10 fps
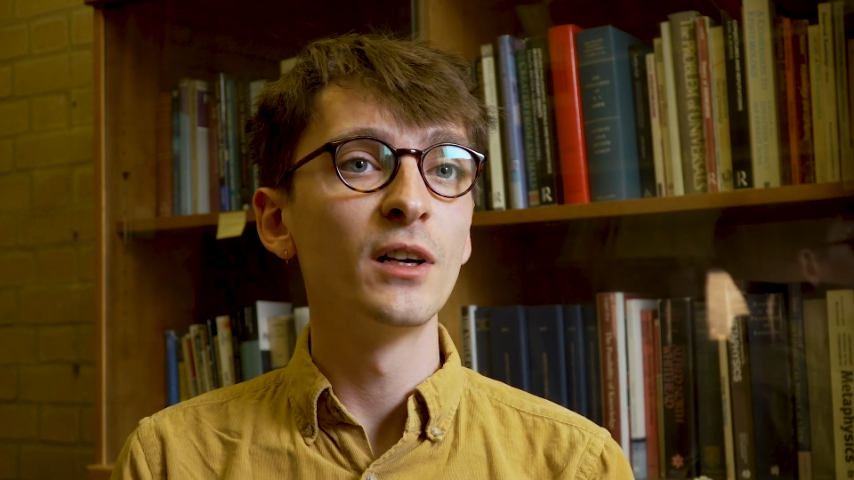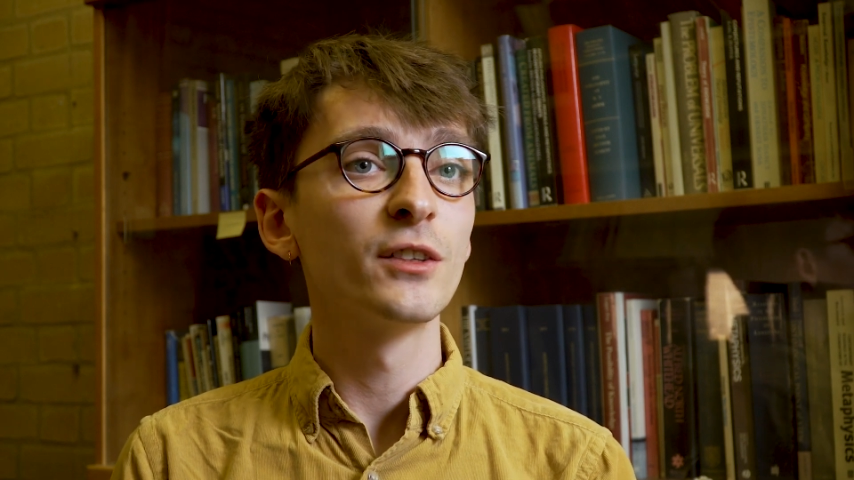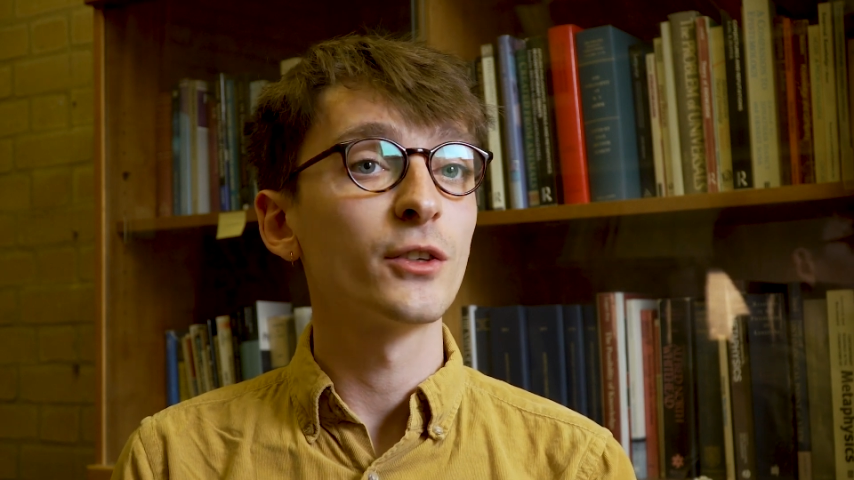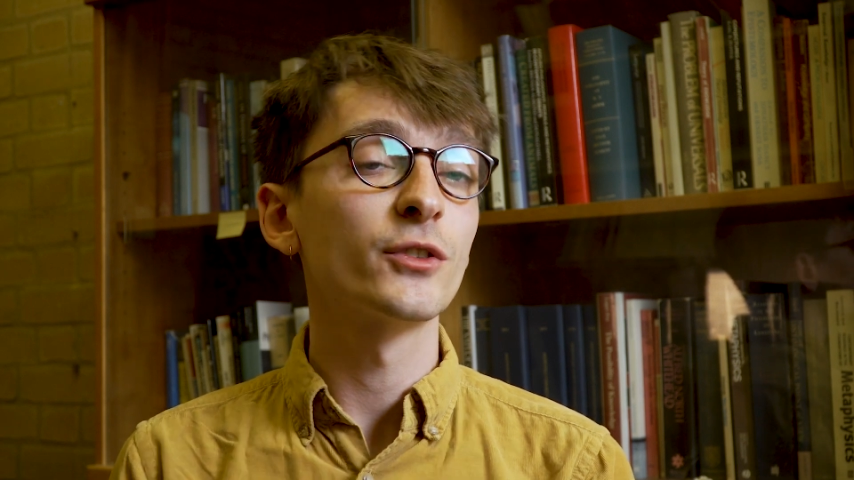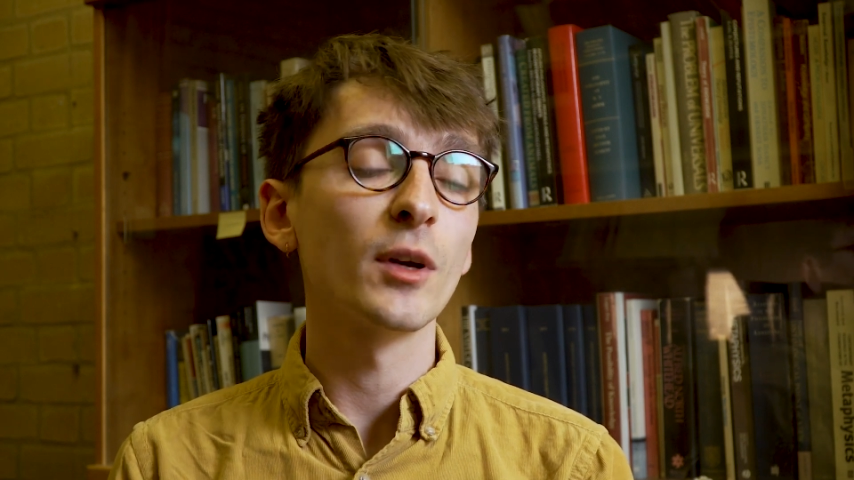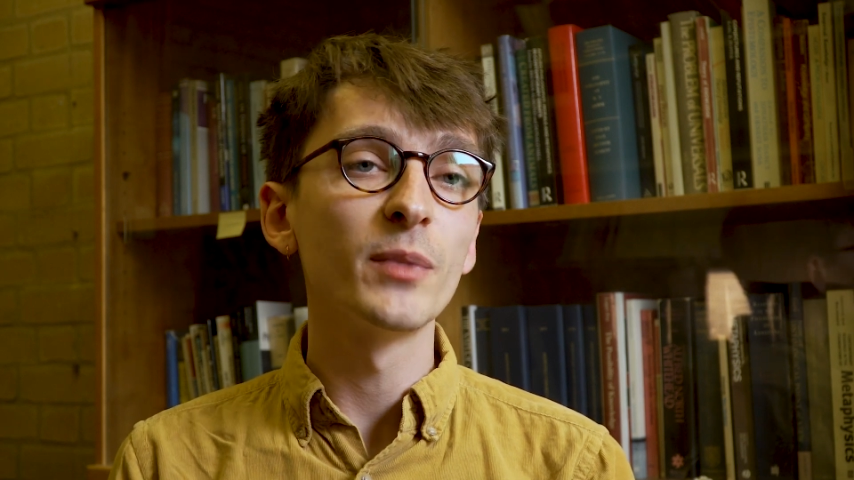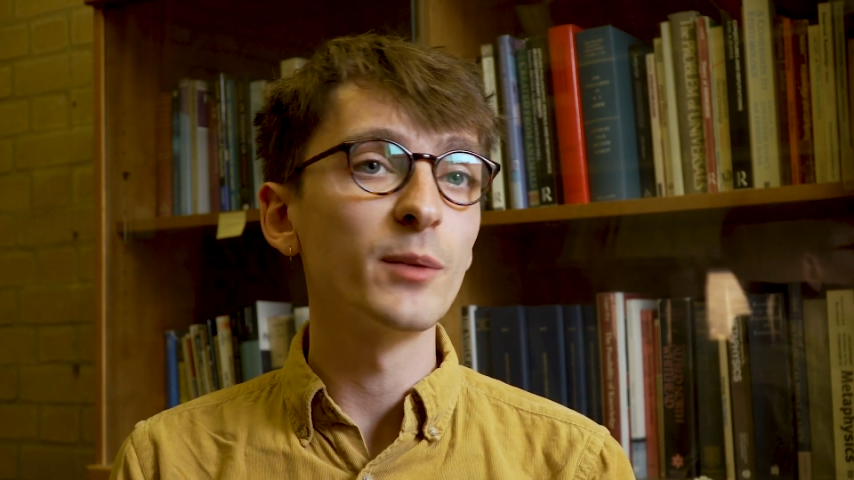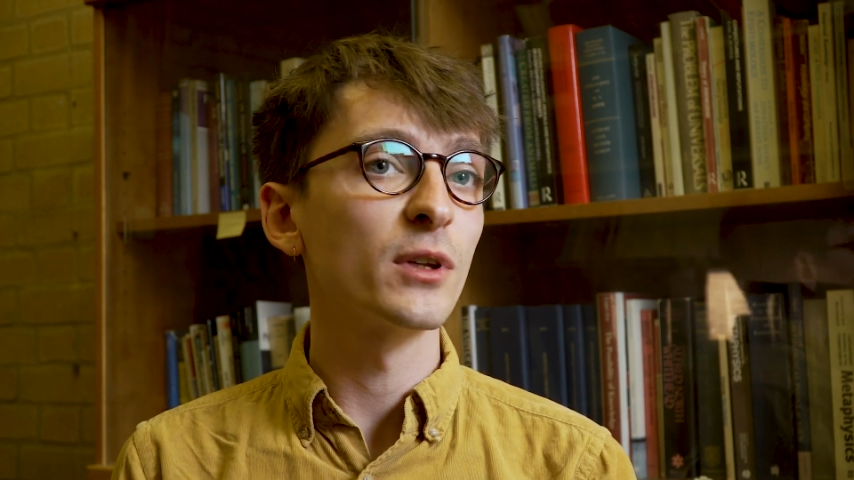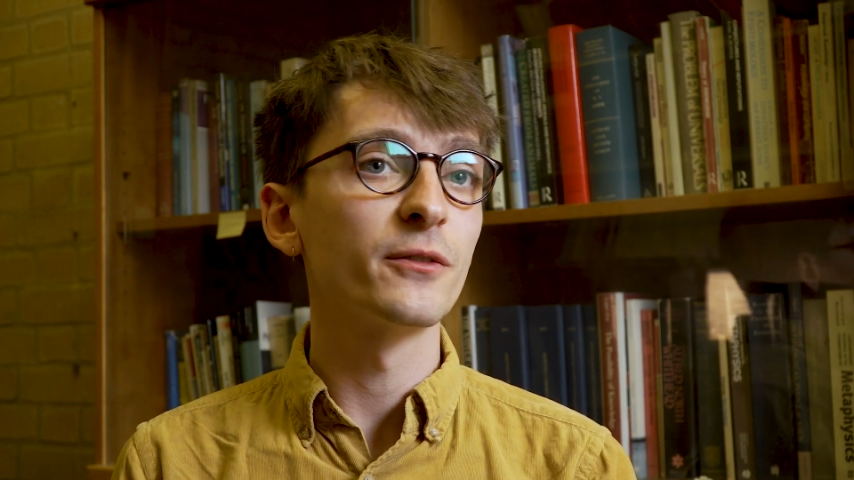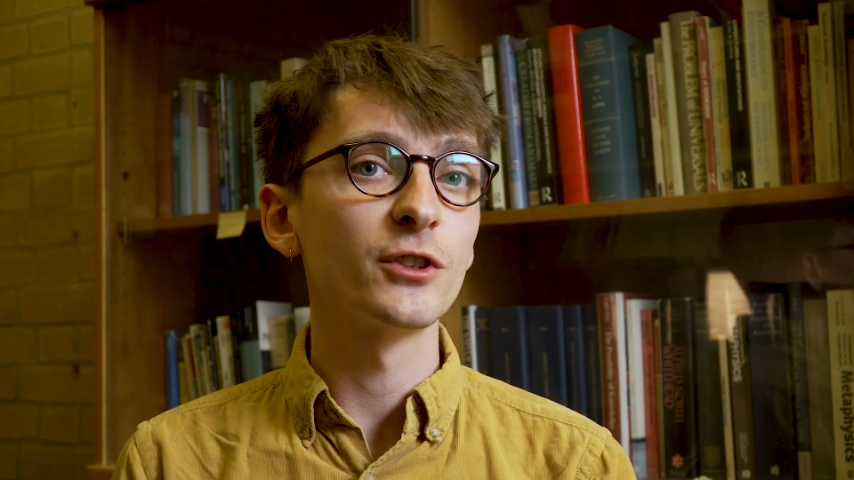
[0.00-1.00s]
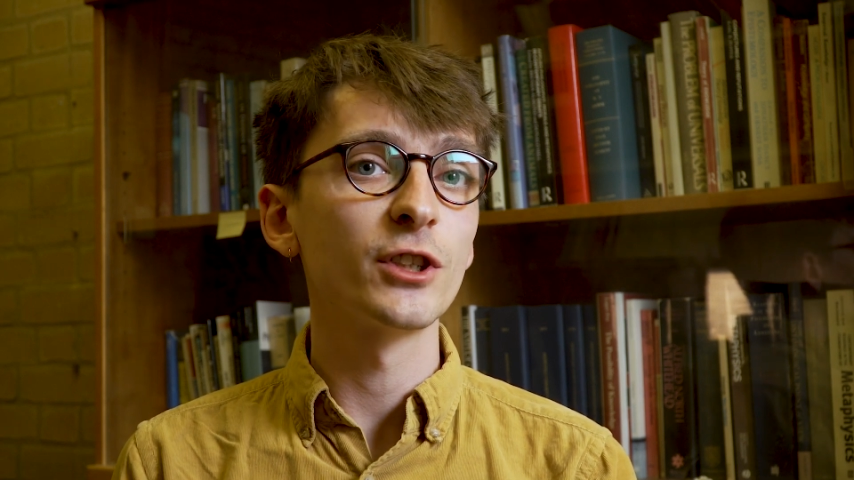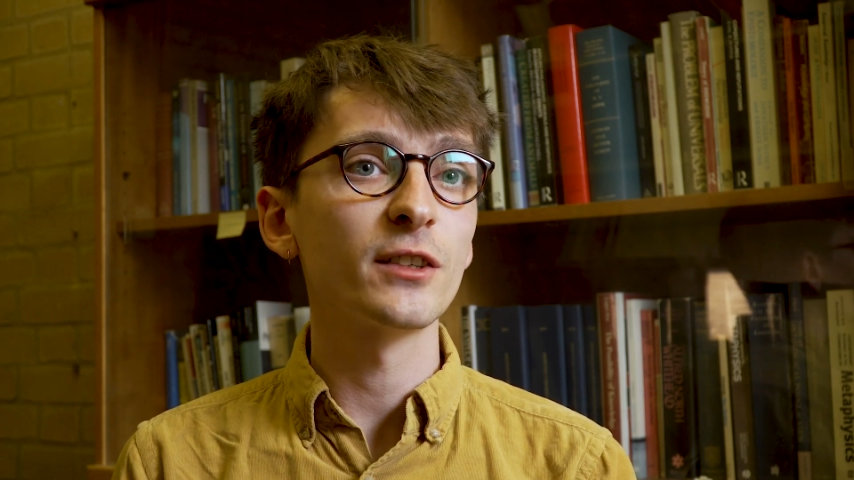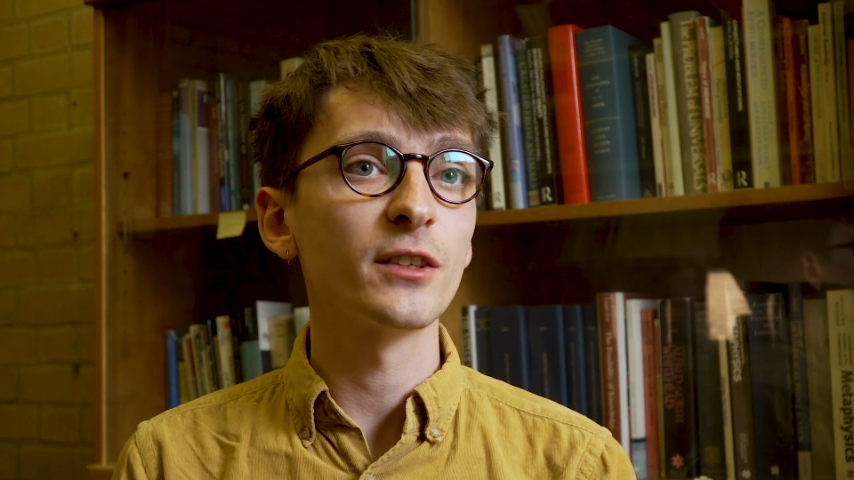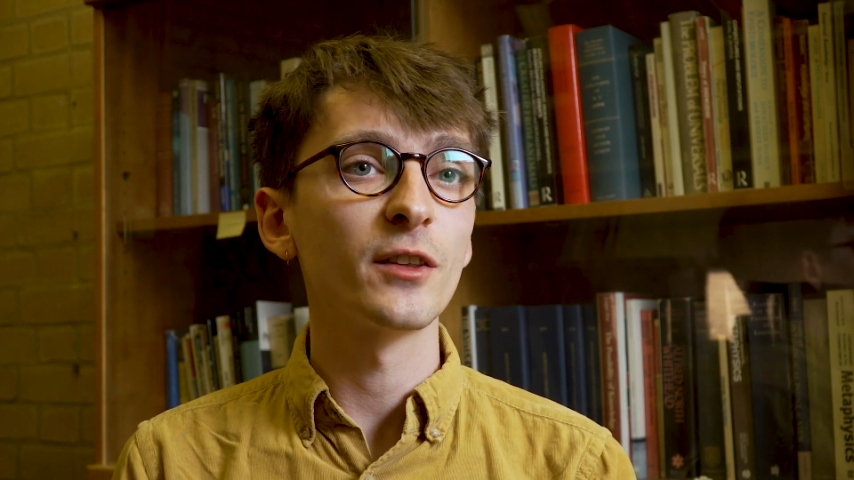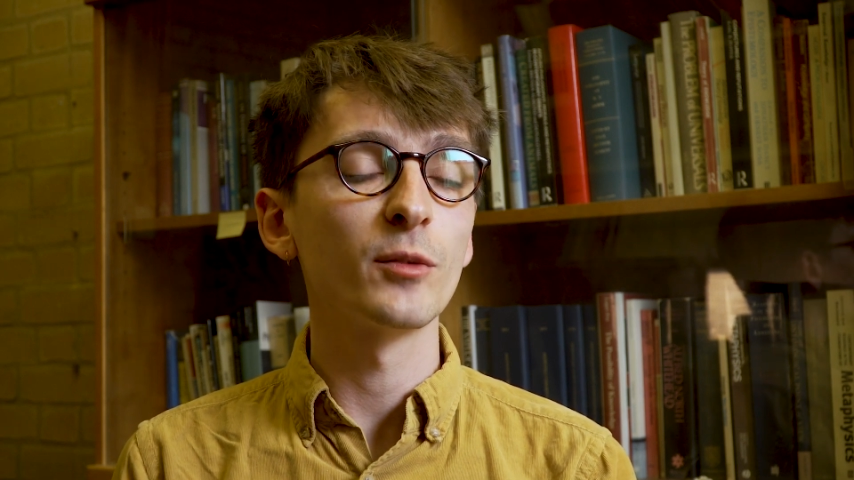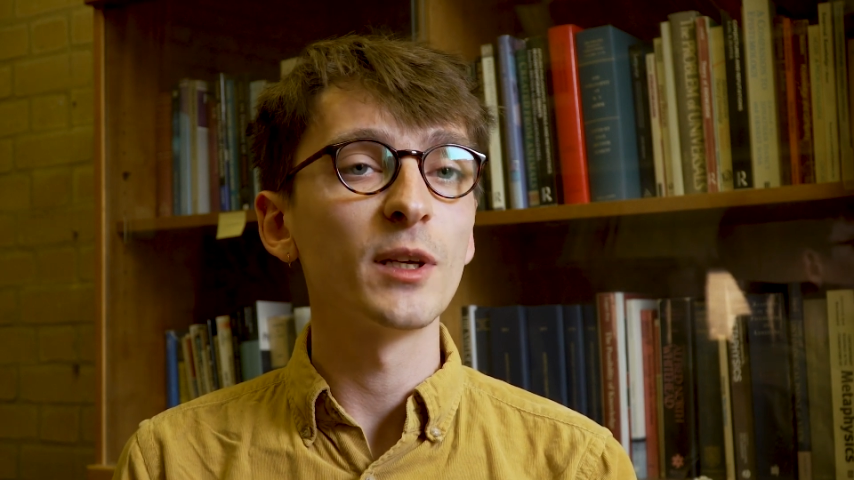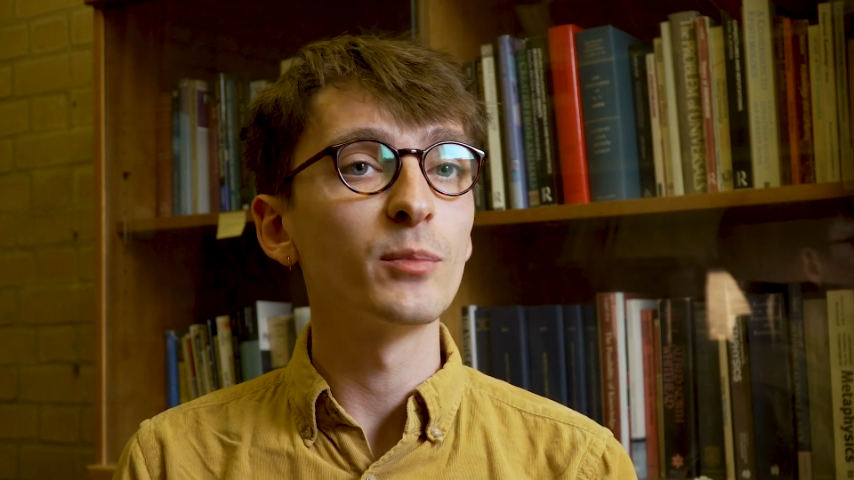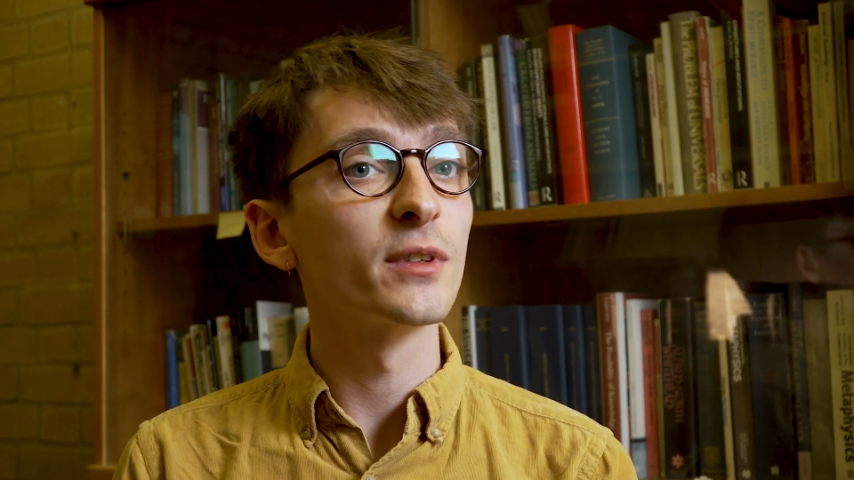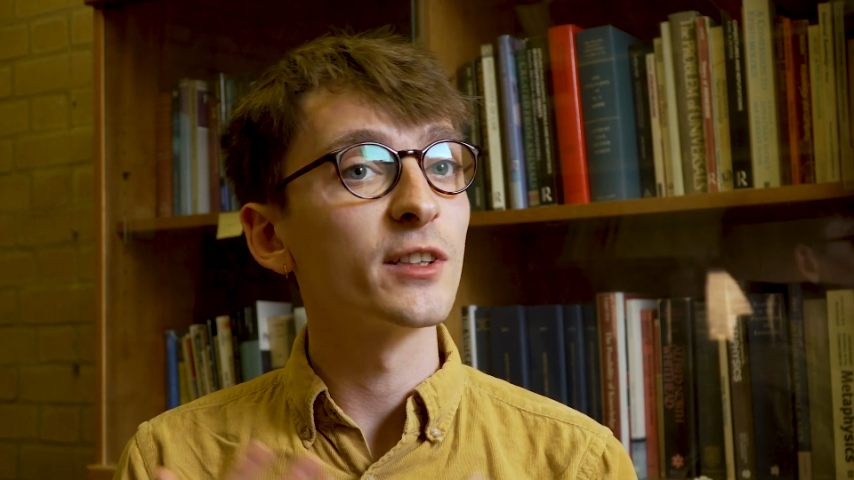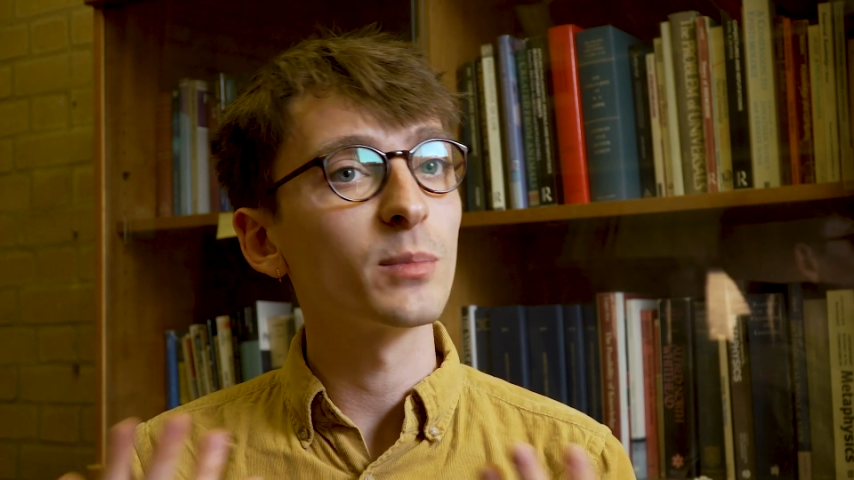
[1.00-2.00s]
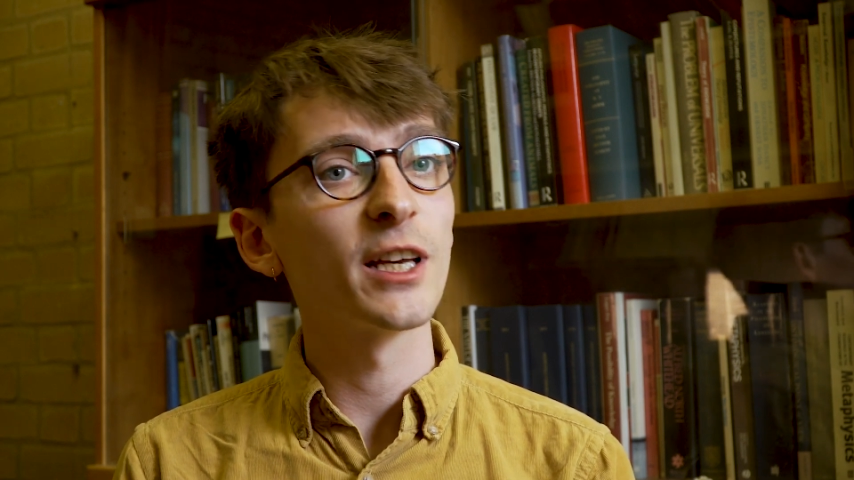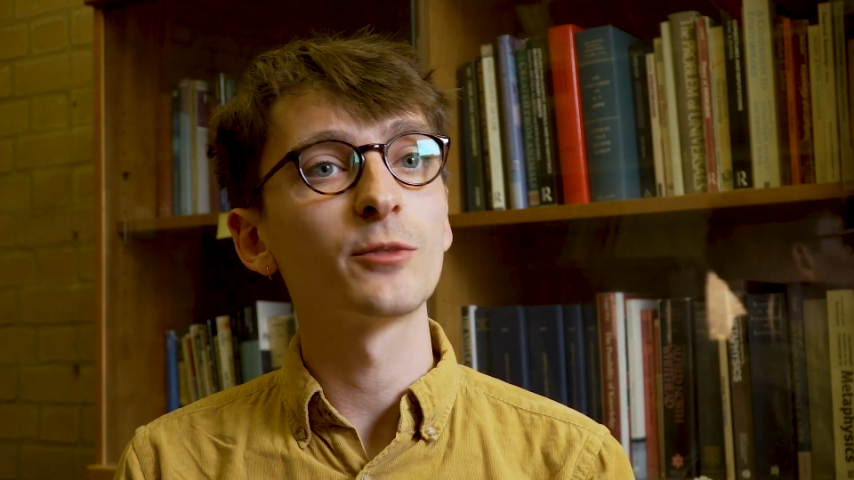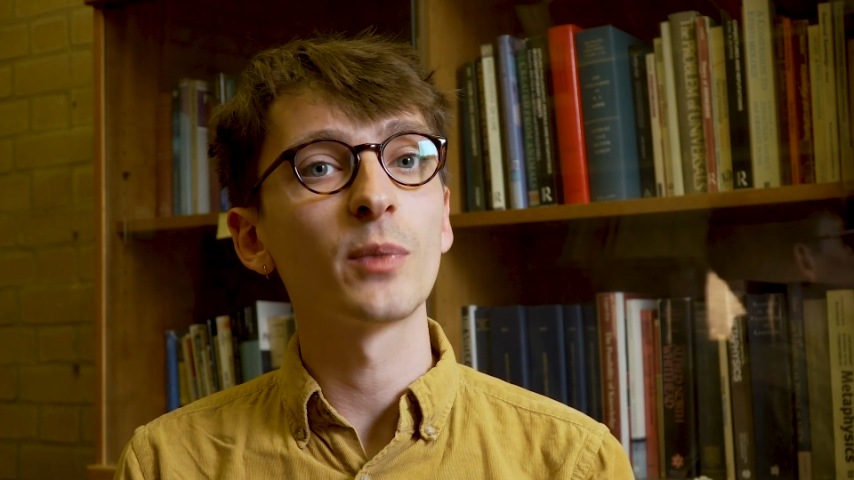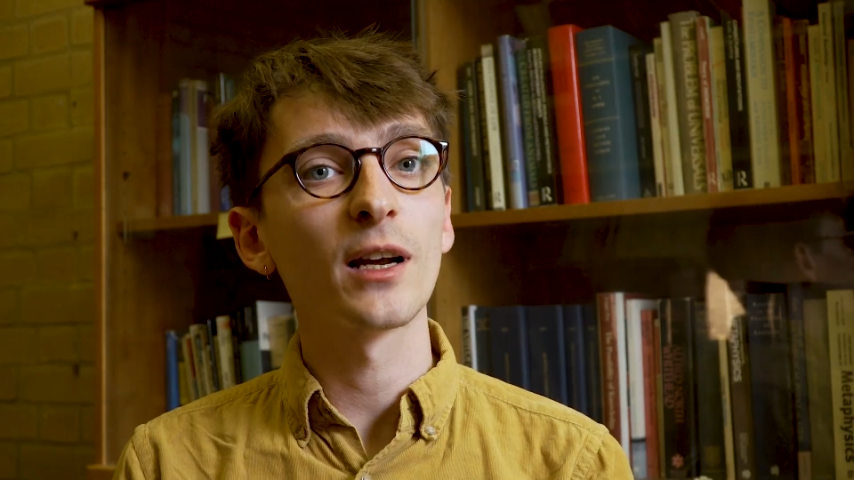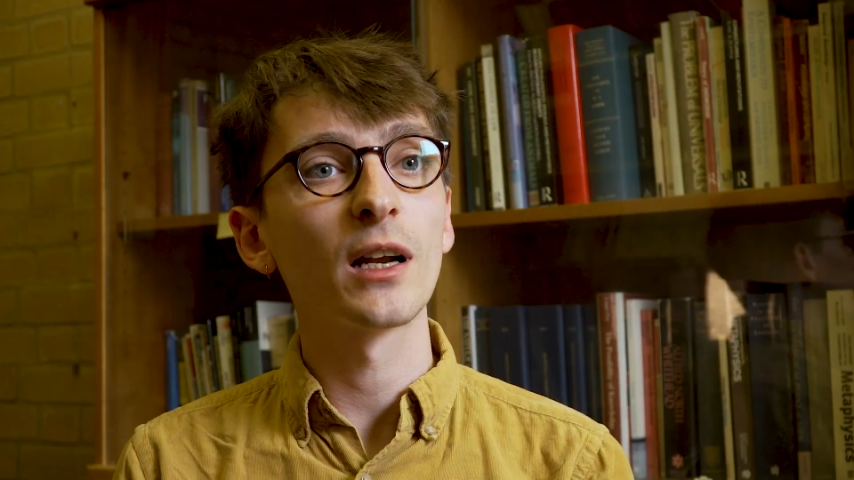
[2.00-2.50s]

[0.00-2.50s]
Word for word: So some people have suggested that people displaced by